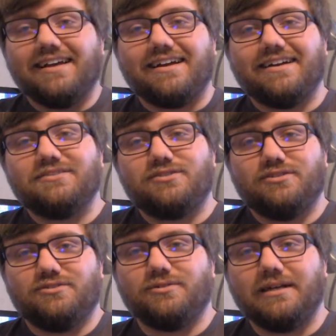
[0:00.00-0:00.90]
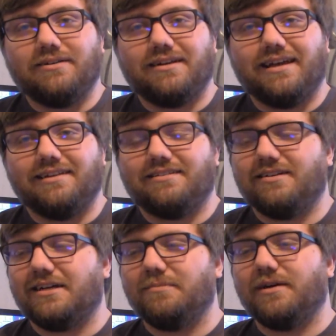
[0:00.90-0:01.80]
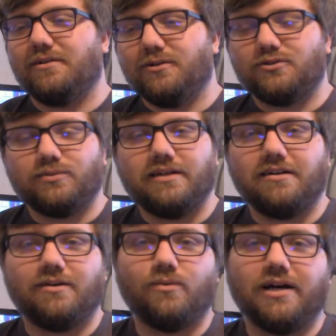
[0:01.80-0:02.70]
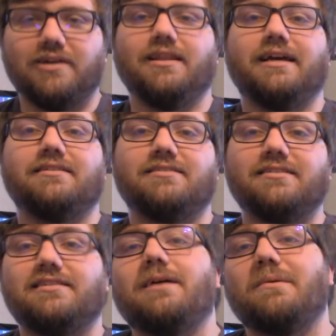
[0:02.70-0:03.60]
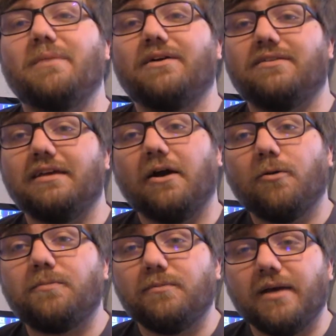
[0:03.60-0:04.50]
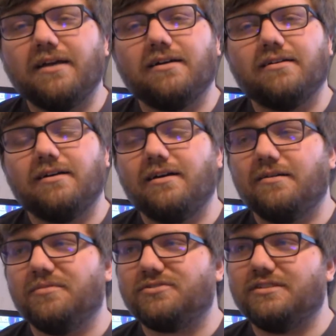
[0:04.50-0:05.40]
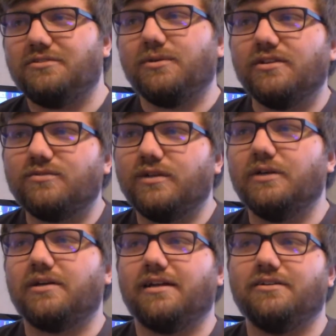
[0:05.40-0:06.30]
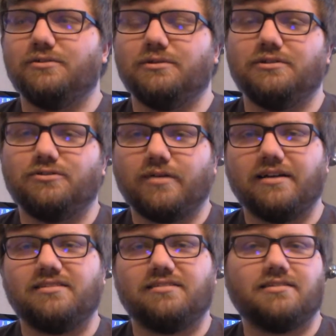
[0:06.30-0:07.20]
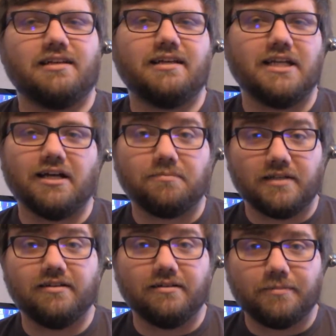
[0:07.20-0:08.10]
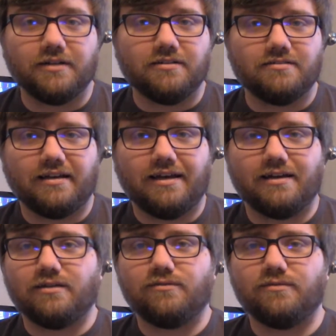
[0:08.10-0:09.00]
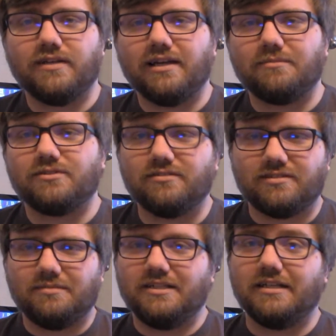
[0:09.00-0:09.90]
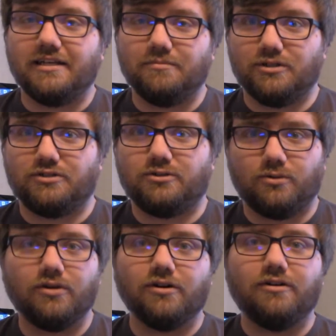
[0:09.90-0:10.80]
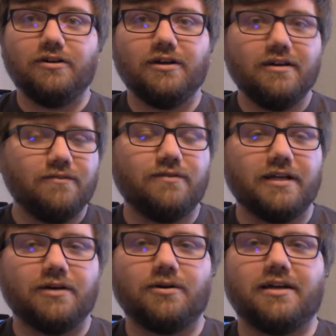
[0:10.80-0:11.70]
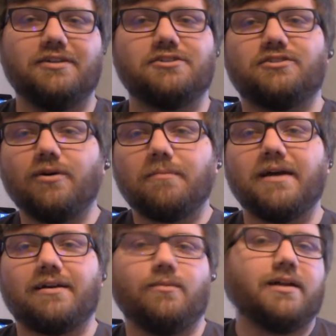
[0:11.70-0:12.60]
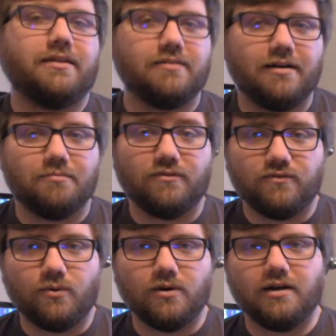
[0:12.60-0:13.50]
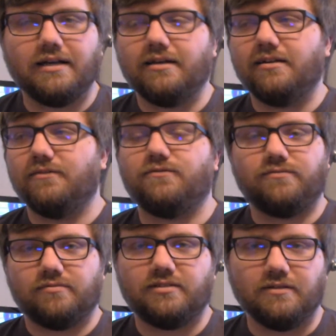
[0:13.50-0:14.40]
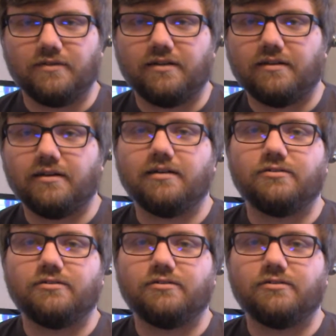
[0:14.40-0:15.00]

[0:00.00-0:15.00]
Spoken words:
guys, Drew here again to talk about Ghost Recon Wildlands, this time about the open beta. Mostly doing this video kind of to address any updated opinions I have of the game. So this is going to be a much shorter video, kind of just going back to what I thought before and see if anything has